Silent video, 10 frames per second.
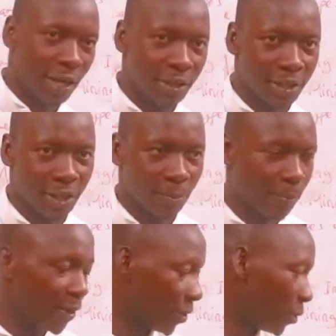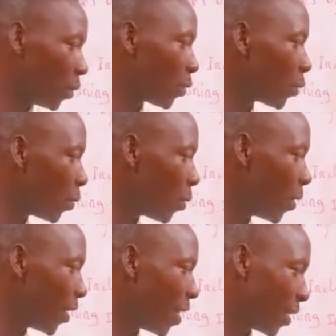can take place. So through
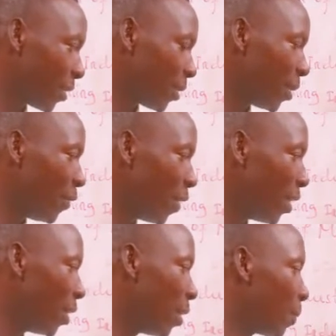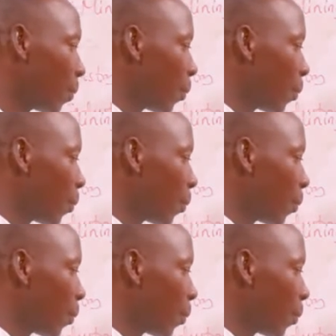doing that, even